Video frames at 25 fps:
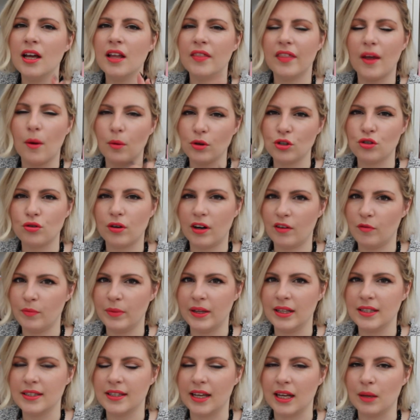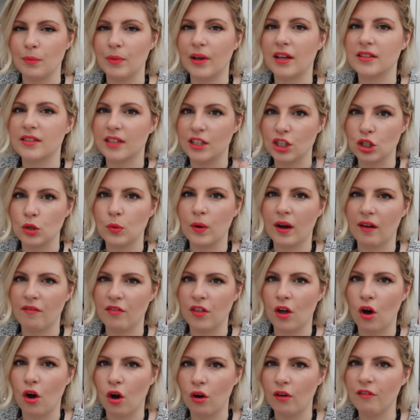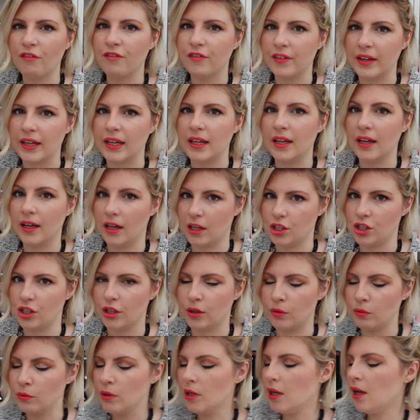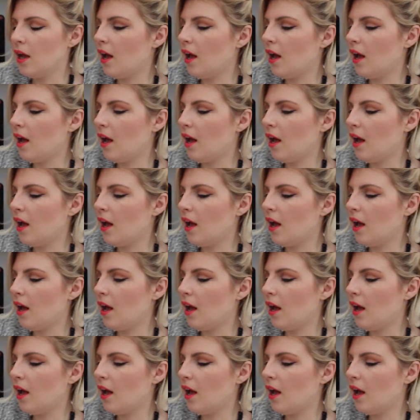That would drive me insane because I do have the hot feet issue.